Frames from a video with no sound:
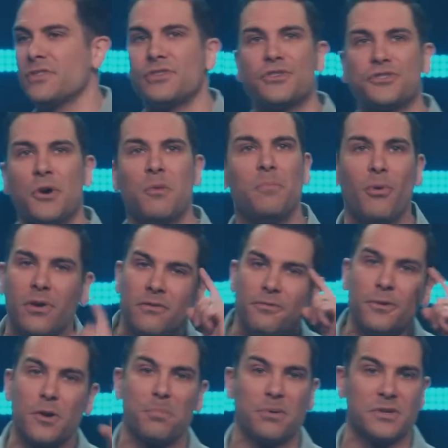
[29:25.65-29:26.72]
This is so important
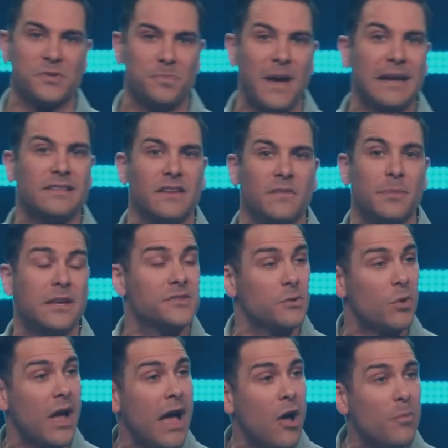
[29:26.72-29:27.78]
for your perspective because
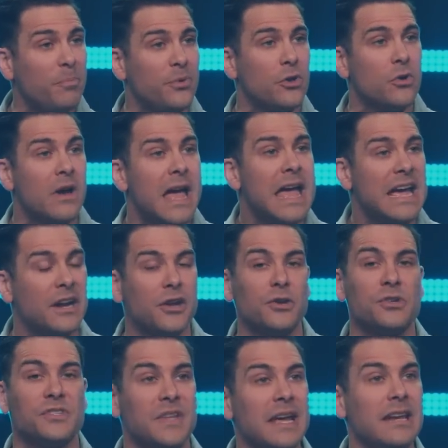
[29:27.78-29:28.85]
it will help you in
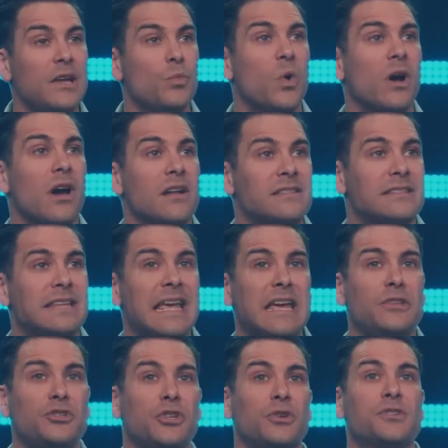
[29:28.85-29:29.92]
understanding what God's
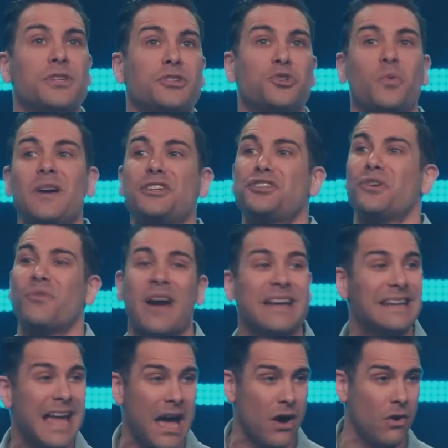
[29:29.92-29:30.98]
saying to your situation
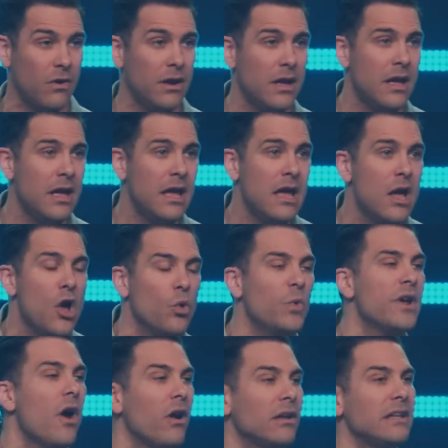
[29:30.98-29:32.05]
right now.
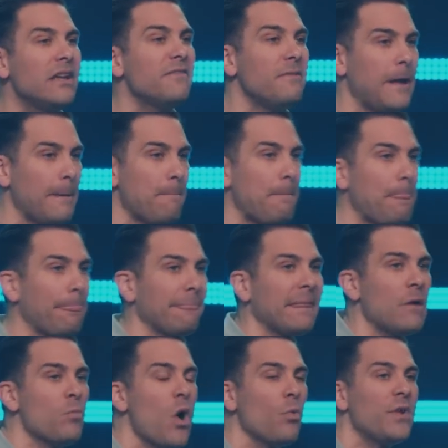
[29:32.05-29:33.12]
We are living
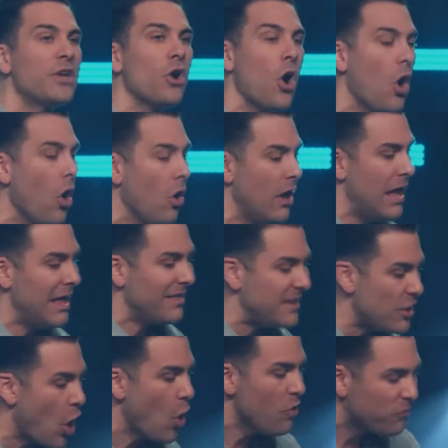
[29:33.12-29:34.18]
in what we call
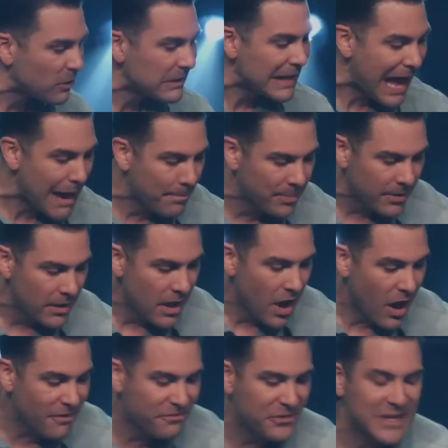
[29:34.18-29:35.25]
the overlap
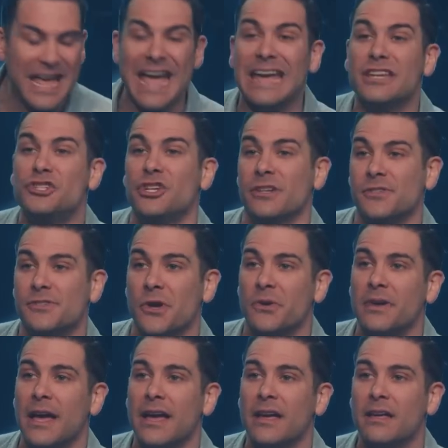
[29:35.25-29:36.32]
of the ages,
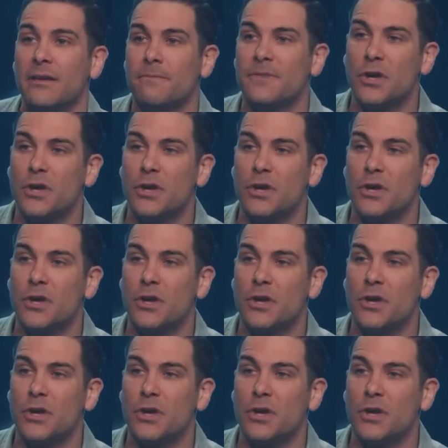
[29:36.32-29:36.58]
okay?